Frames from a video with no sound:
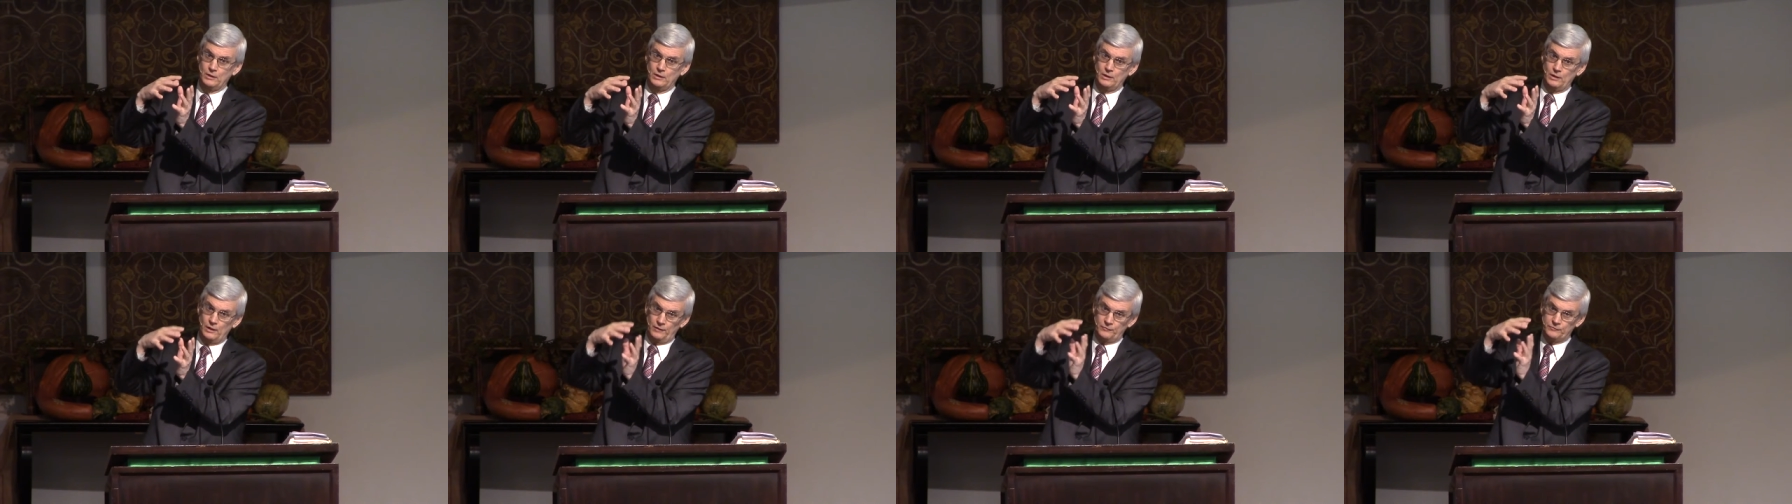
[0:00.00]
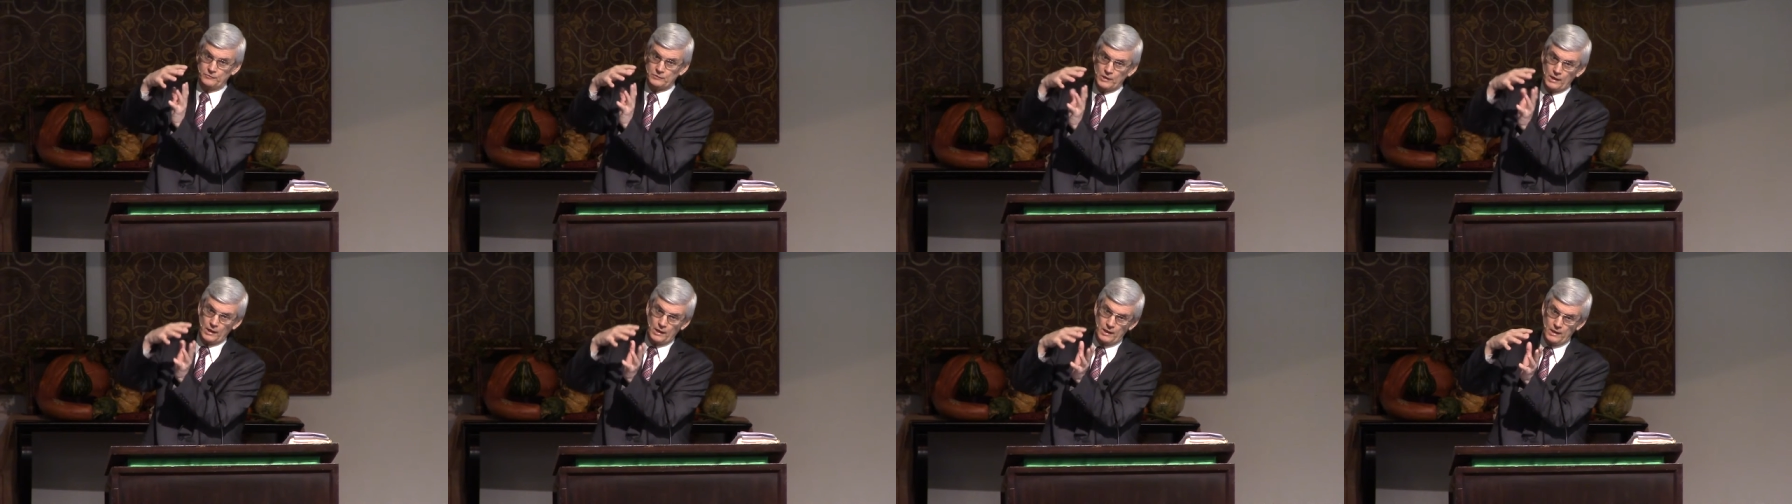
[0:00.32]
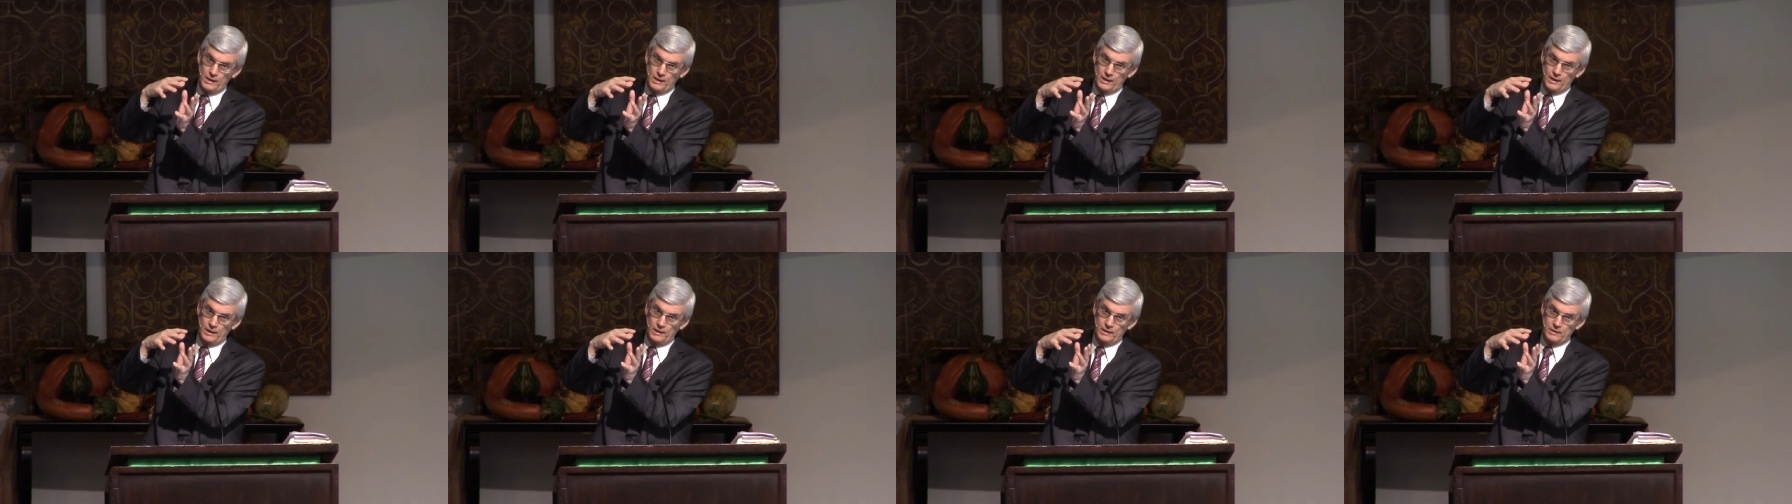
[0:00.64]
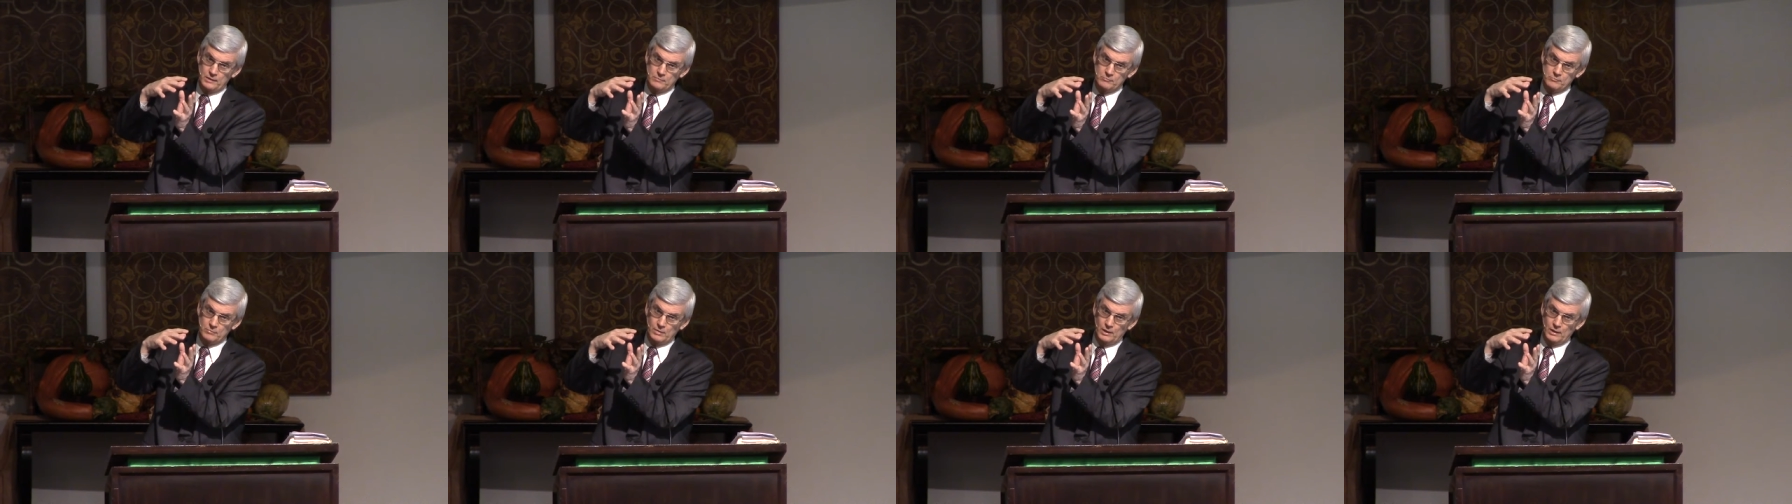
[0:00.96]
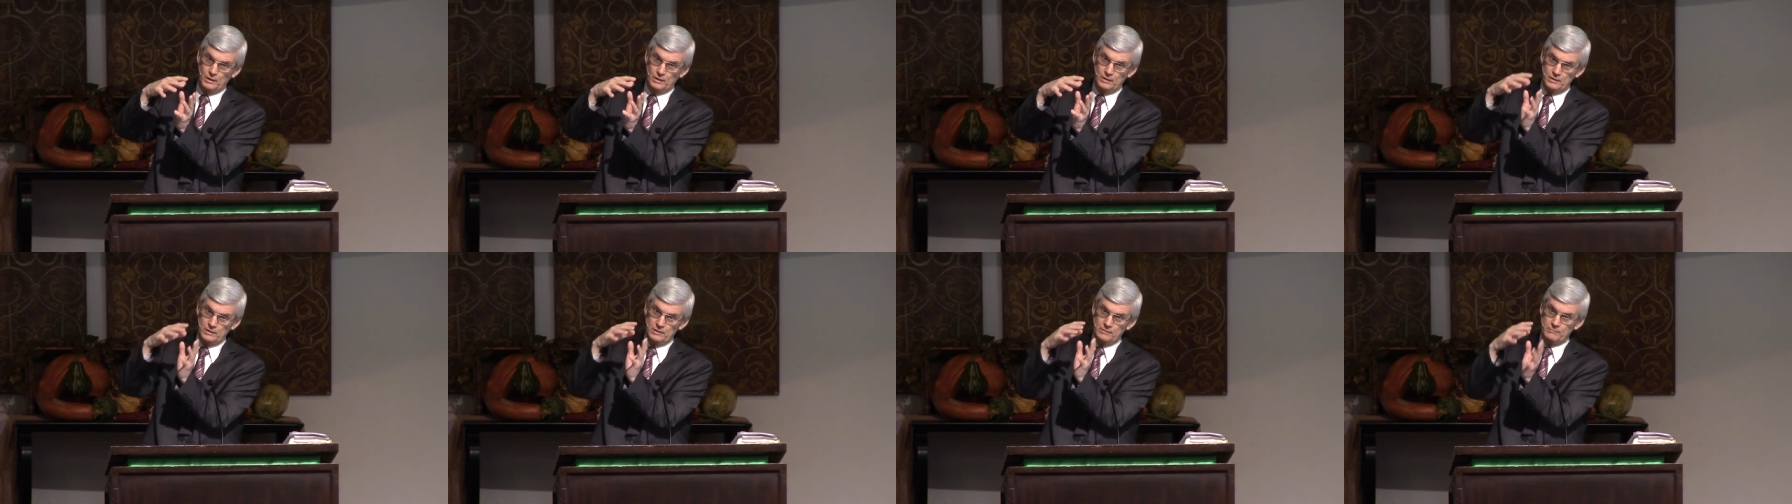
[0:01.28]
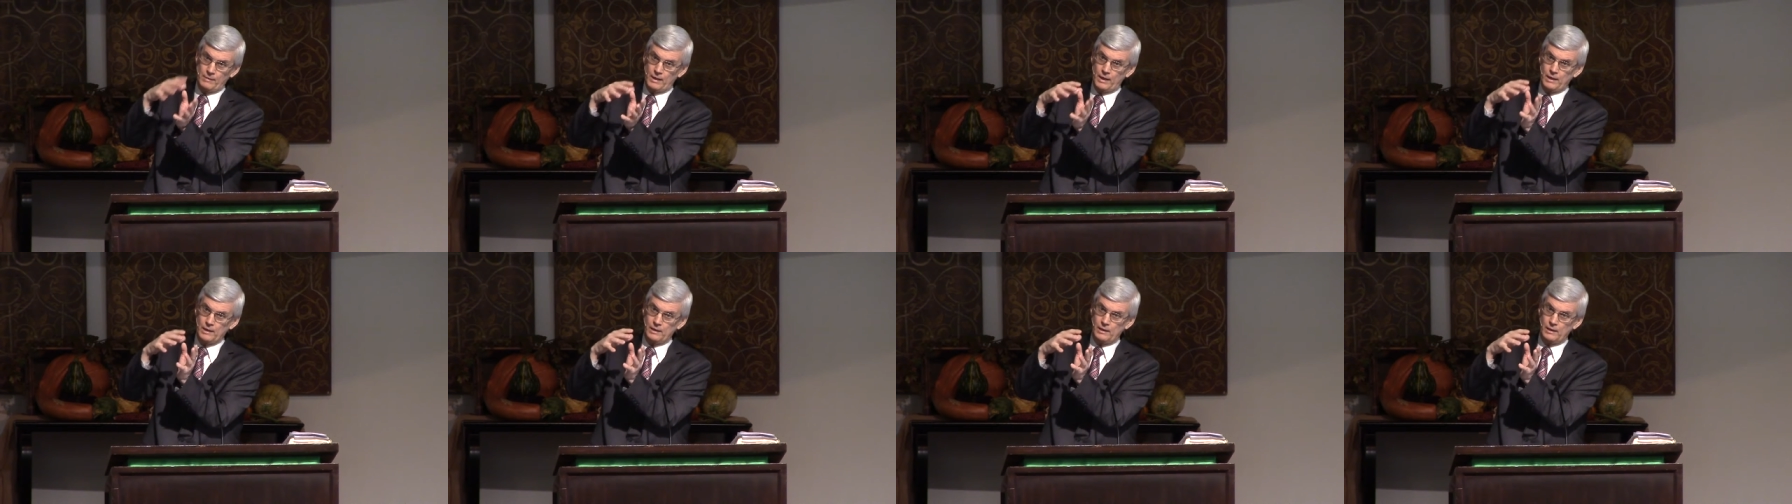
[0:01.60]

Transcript: of time in my